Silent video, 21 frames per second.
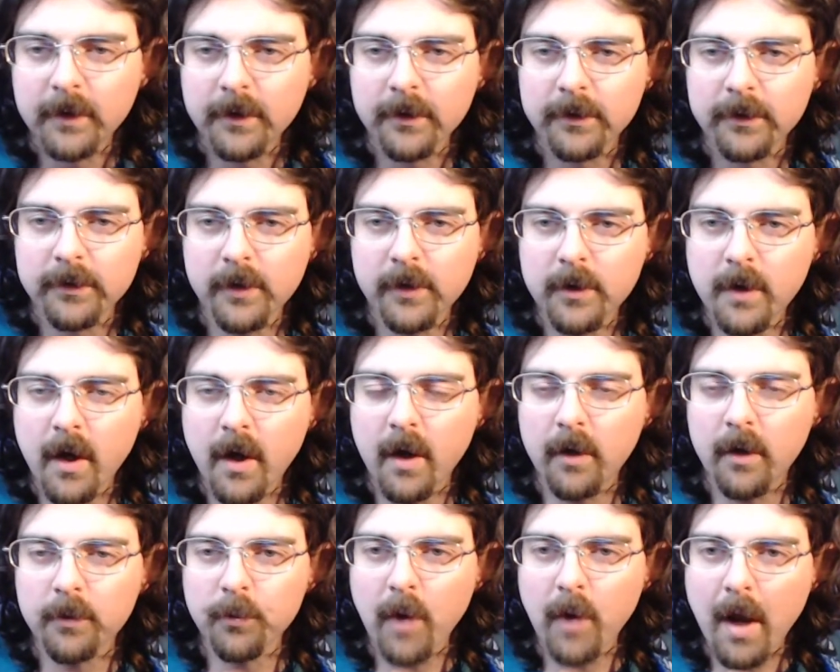
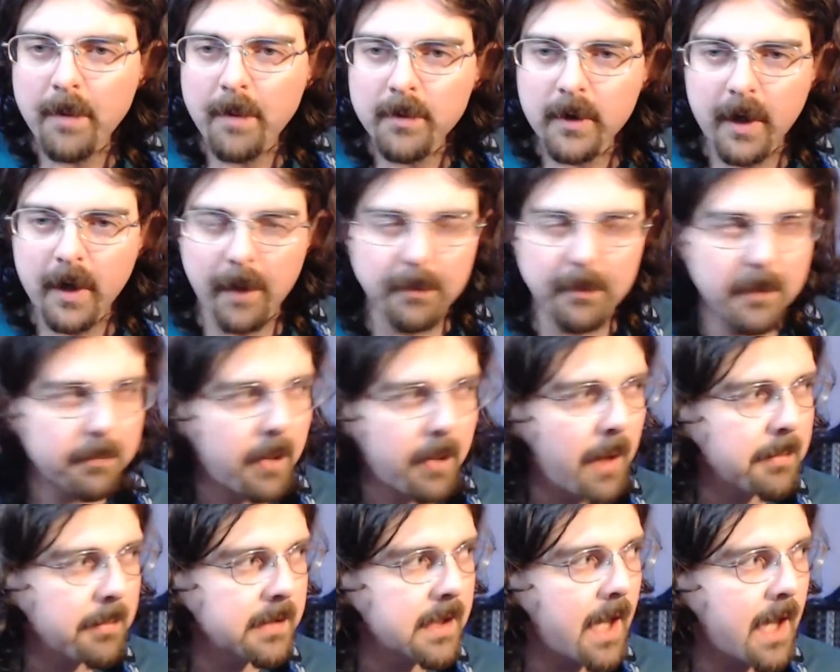So, Robert, I'm
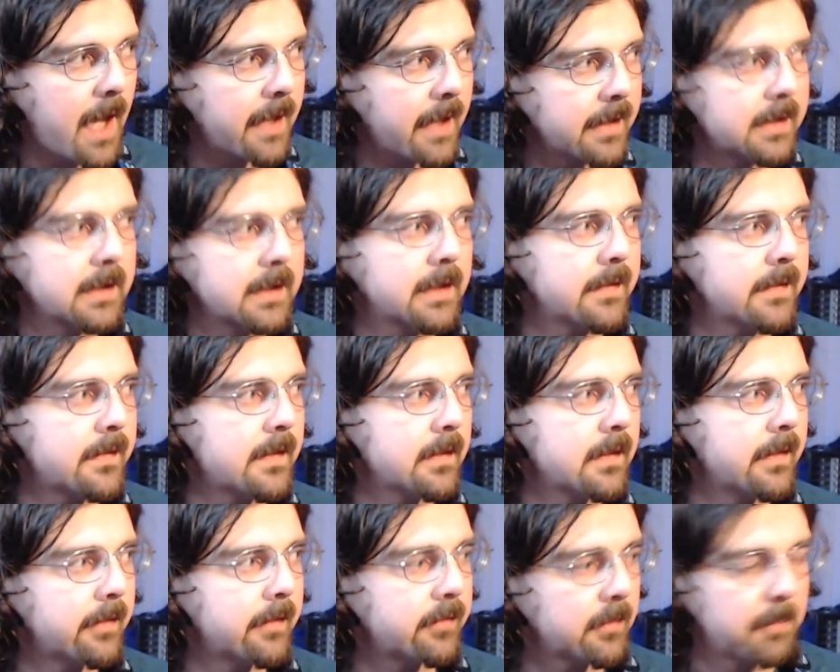probably not going to get the
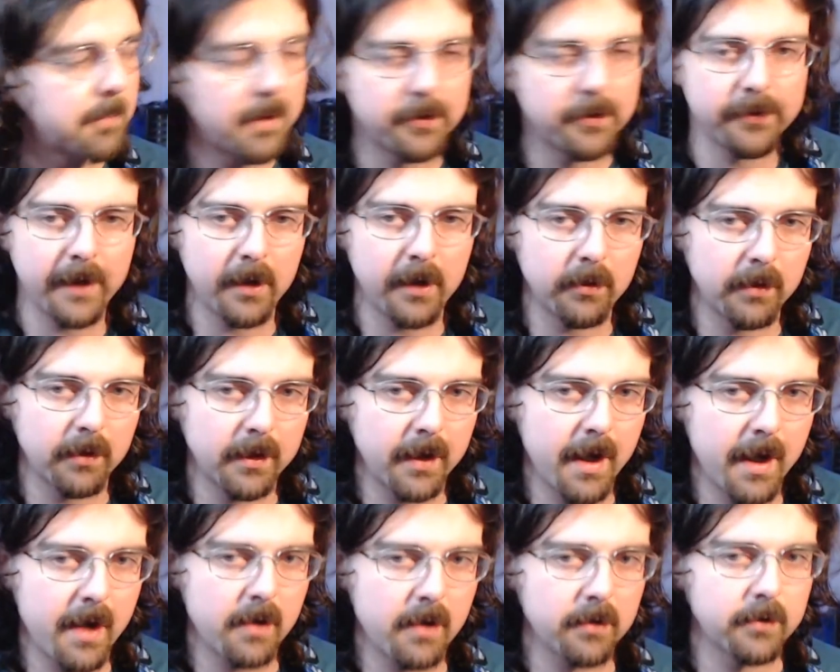electric bass out right
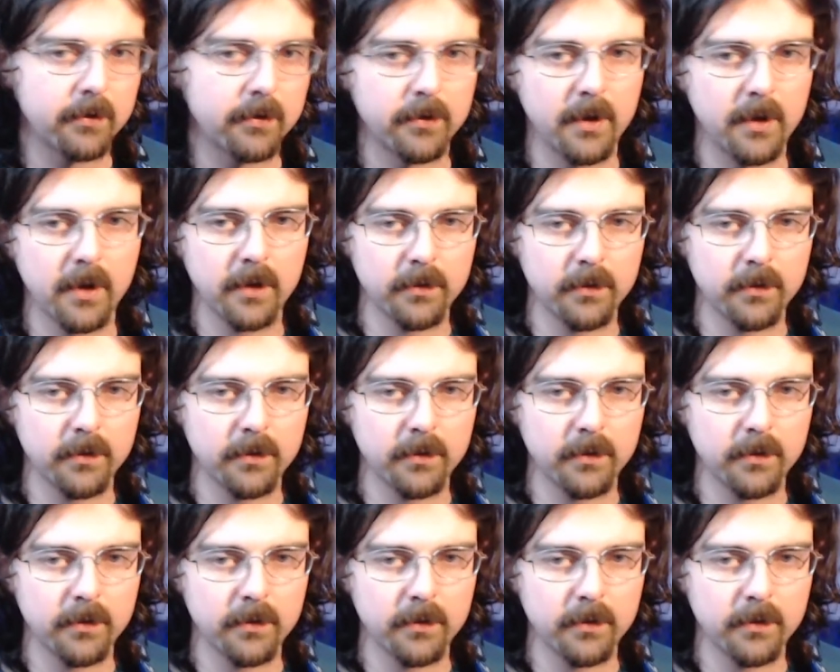now because none